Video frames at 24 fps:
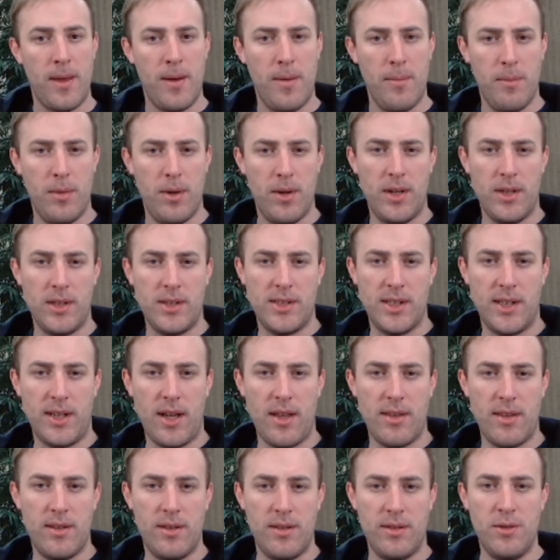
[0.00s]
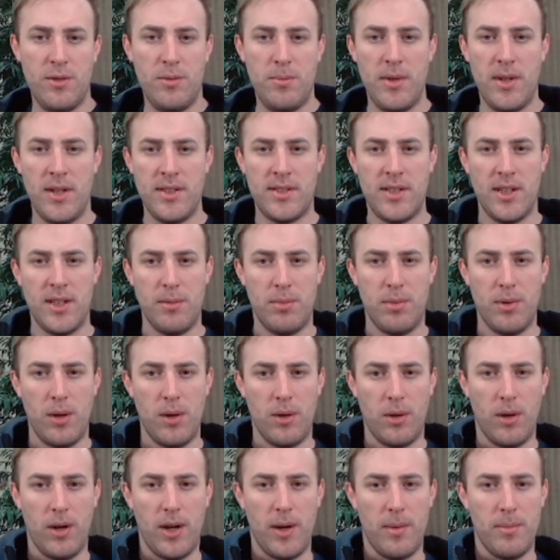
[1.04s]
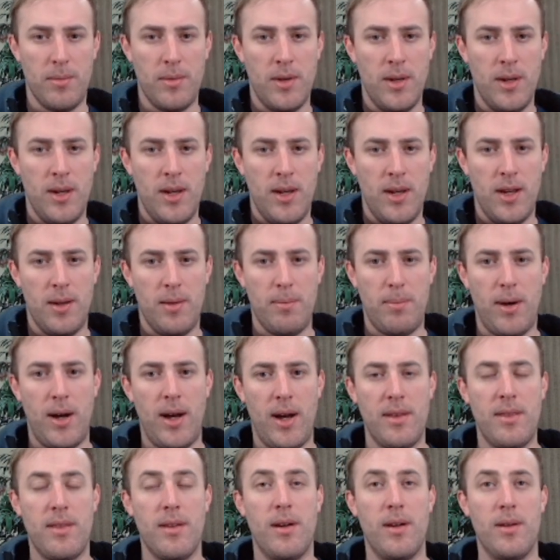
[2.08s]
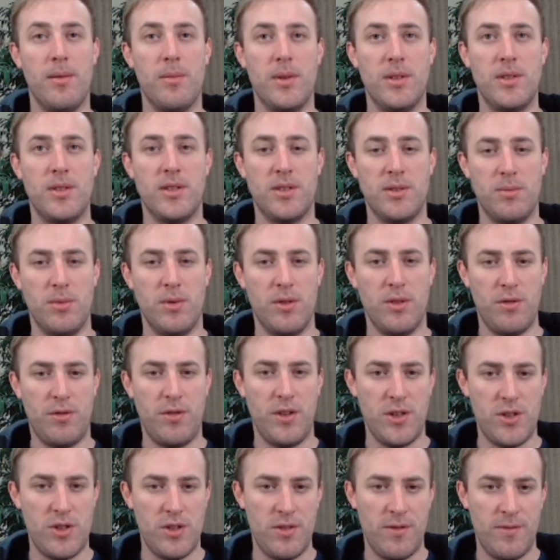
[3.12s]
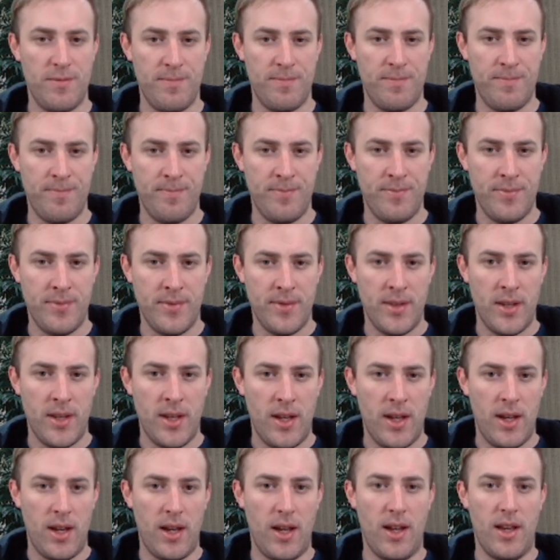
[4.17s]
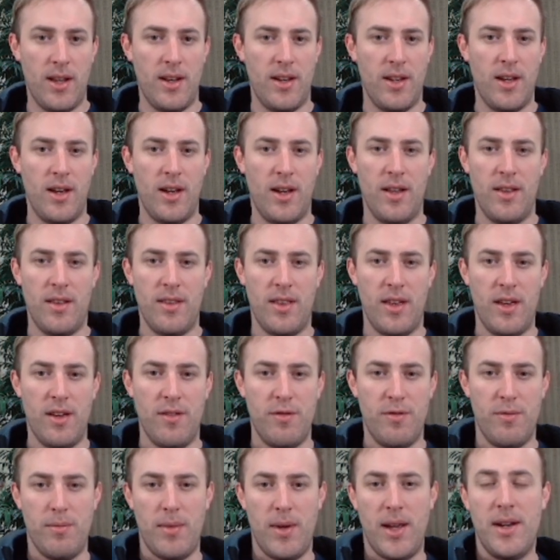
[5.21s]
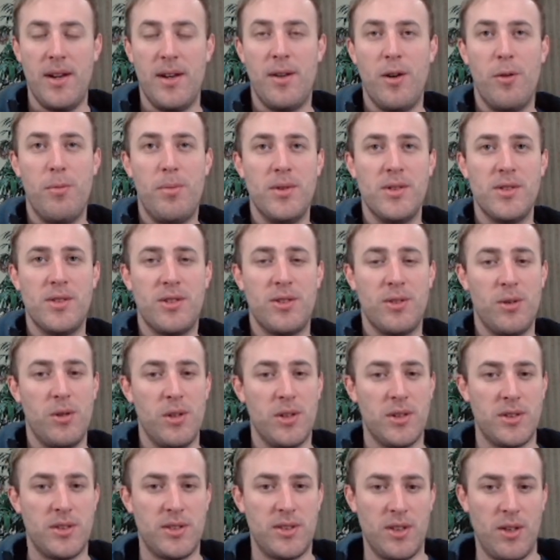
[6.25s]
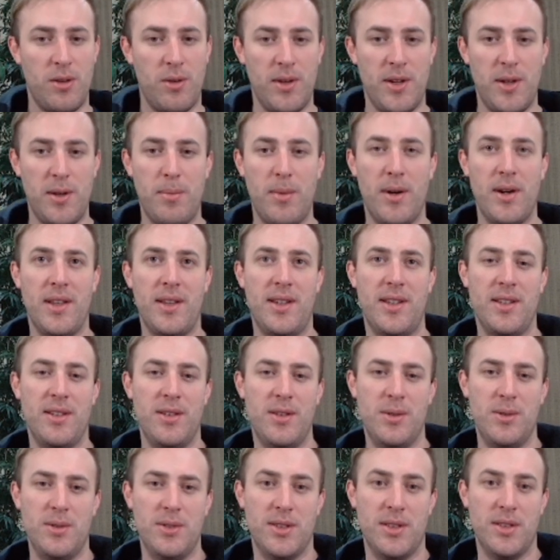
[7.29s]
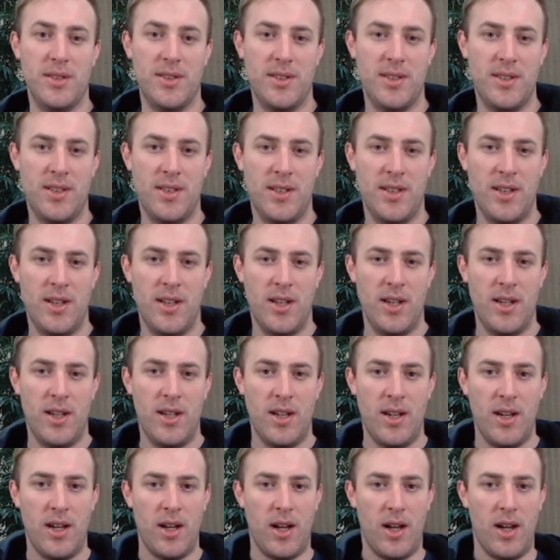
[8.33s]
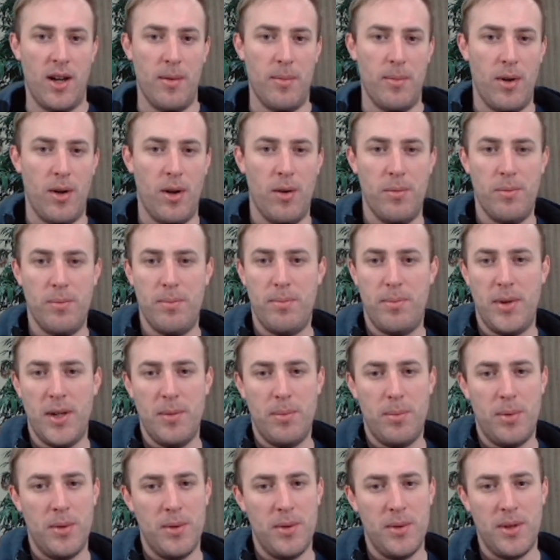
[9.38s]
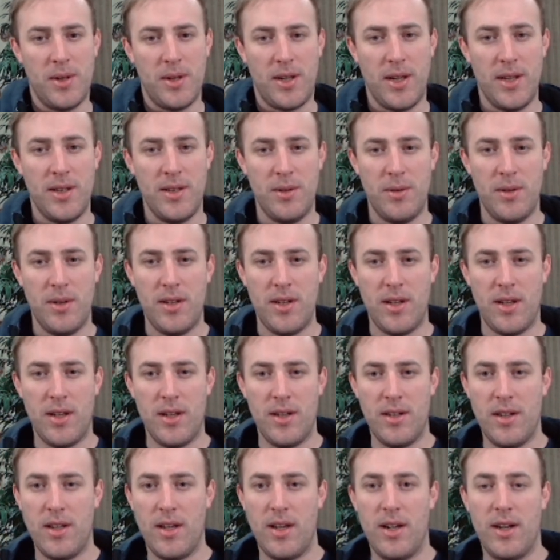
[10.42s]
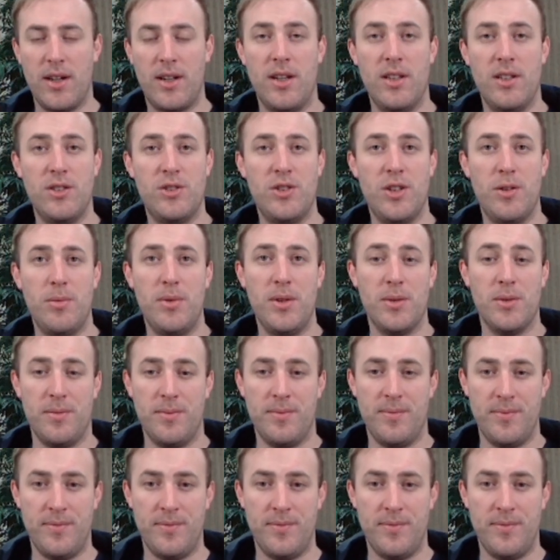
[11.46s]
putting together a new minting program in Python, which is more efficient. And they've made it open source, so anybody can use it. Hope people look into it and contribute.